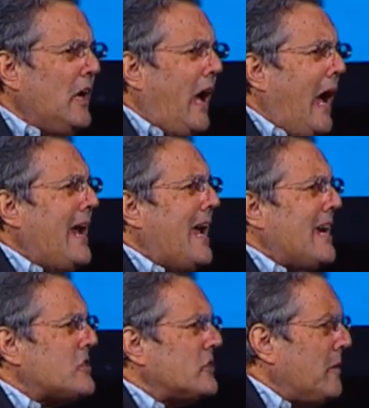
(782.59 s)
I
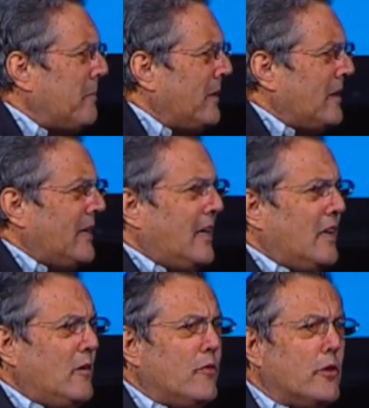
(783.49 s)
actually
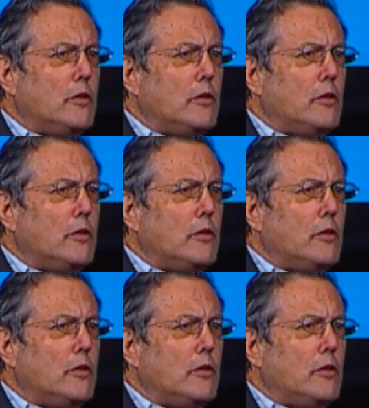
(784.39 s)
believe the